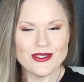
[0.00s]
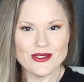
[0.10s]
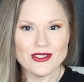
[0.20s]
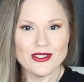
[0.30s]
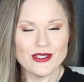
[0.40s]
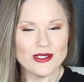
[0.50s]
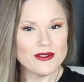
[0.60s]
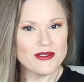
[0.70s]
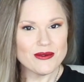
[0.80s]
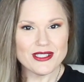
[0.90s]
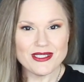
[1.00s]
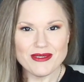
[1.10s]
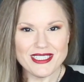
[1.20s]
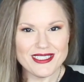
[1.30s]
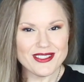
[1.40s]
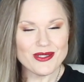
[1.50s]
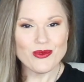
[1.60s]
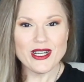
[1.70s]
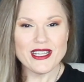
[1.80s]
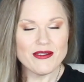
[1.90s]
or starting over with someone else.
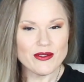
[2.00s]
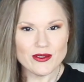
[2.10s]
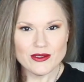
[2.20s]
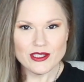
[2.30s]
Whatever.